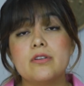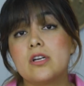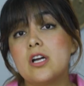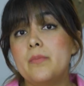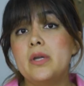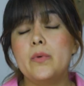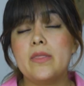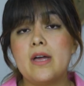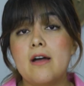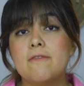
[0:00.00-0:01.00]
If you're coming
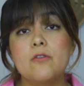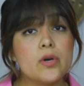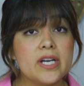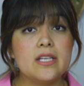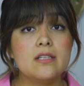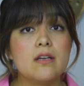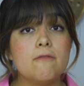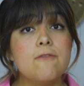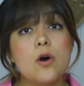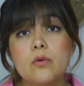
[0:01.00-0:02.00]
with a
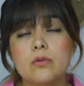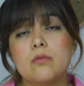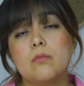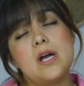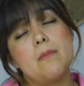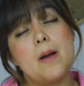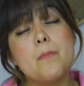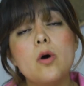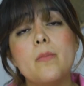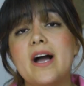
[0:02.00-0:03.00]
foreign phone, um, a
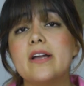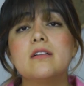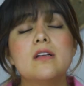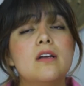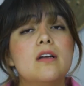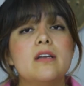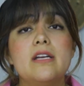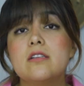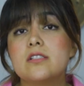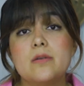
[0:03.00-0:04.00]
mobile,
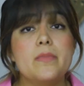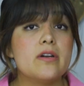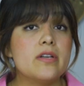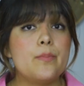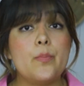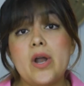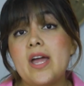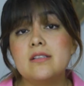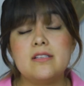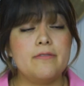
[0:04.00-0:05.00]
it doesn't matter the
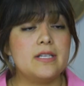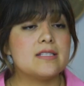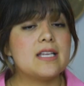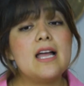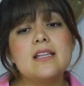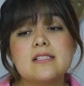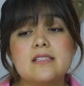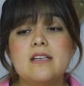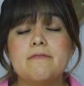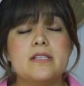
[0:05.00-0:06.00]
brand, if it's
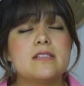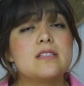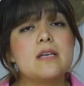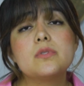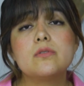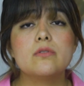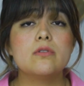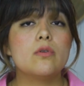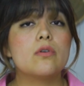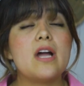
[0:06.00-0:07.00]
Galaxy, if it's
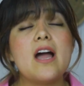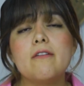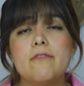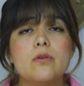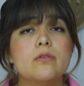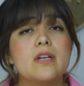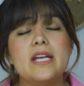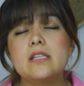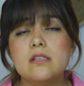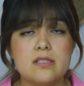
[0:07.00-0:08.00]
Samsung or iPhone,
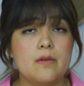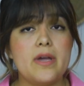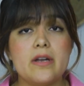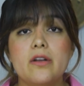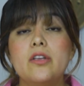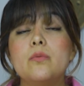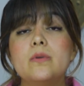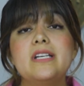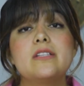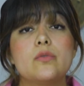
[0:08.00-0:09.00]
it doesn't matter. You
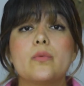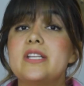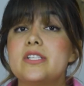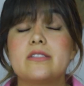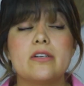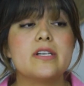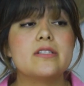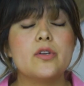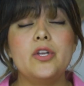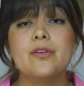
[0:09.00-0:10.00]
will need to register
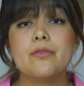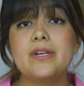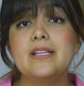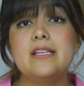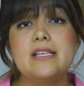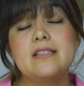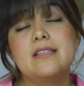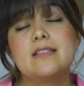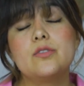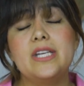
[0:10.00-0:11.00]
it. So you really need
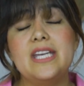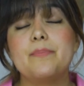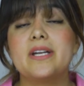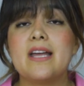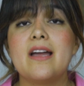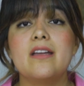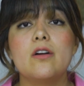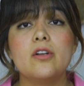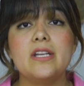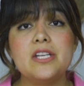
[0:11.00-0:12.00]
to keep an
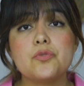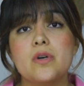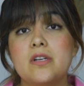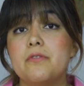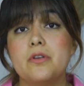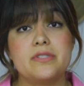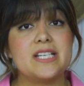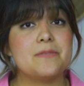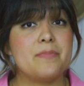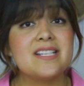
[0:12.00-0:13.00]
eye on each one of those
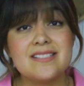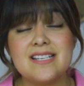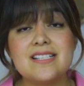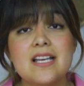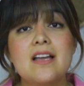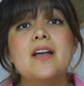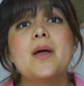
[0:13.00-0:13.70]
expenses,